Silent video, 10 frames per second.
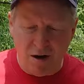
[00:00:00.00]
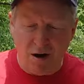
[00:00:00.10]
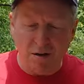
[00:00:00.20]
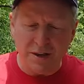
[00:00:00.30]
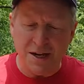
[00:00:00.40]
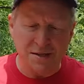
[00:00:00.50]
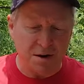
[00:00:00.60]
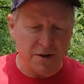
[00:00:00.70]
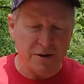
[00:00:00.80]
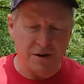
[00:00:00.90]
all these
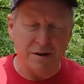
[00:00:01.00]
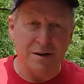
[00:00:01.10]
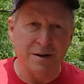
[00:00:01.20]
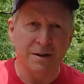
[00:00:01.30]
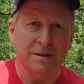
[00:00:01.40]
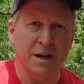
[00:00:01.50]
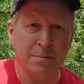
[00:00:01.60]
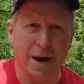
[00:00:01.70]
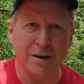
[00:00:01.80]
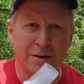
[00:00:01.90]
other
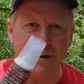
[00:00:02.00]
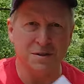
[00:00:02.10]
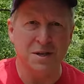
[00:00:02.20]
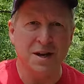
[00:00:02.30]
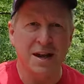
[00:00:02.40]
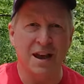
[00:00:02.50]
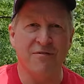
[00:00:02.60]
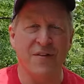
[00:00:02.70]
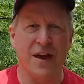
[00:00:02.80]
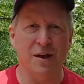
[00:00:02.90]
competitors have
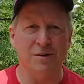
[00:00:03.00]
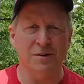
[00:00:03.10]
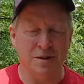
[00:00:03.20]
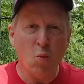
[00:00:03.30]
failed.